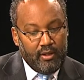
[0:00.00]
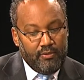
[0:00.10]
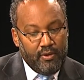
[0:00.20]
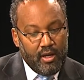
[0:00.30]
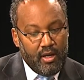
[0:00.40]

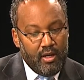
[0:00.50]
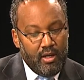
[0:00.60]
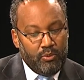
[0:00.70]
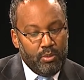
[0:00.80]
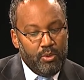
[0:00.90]
if uh,
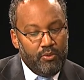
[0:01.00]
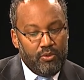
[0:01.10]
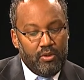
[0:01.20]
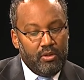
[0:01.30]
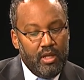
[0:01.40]

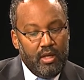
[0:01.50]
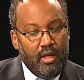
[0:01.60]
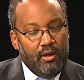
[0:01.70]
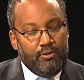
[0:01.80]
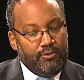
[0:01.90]
removal,
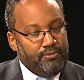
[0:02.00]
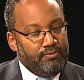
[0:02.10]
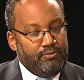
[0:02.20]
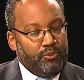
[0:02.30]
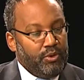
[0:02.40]
if
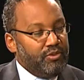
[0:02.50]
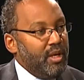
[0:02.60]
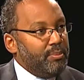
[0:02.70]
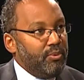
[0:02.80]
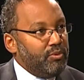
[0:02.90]
for
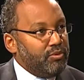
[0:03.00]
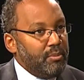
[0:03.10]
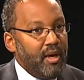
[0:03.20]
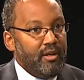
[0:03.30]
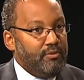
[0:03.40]
example
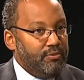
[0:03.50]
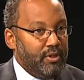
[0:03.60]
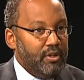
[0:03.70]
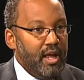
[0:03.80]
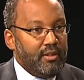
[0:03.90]
somebody
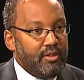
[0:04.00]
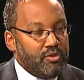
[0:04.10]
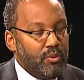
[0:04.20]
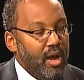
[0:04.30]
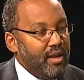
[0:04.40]
figured out that
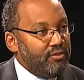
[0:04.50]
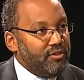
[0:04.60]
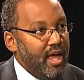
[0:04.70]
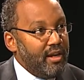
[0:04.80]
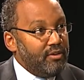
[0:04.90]
you were out of
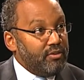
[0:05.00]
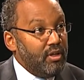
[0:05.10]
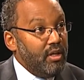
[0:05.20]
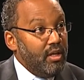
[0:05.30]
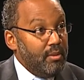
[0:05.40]
status,
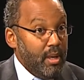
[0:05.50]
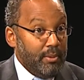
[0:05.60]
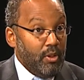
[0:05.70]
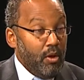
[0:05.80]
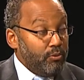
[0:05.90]
maybe
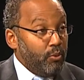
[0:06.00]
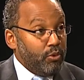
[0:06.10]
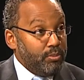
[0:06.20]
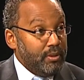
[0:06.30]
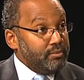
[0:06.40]
law
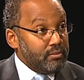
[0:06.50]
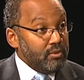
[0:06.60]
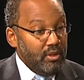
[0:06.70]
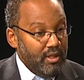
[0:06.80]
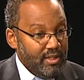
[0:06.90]
enforcement,
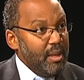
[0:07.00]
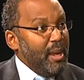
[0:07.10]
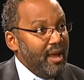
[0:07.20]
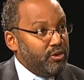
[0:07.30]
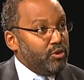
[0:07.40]
they
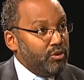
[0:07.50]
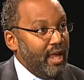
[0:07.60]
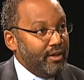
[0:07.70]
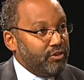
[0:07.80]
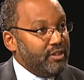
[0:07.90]
may actually
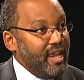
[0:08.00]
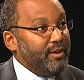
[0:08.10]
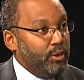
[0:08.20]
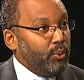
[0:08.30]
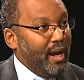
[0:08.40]
actually
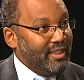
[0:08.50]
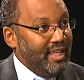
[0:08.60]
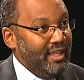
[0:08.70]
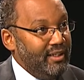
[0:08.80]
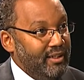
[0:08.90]
take you right
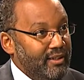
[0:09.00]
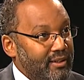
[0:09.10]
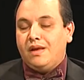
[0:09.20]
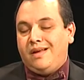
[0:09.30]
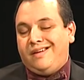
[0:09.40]
then,
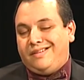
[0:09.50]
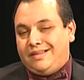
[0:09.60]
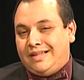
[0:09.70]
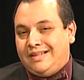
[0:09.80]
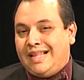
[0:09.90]
or
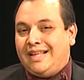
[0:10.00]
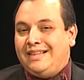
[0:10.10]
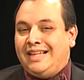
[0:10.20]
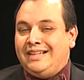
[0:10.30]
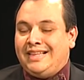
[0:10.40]
how does that they, work?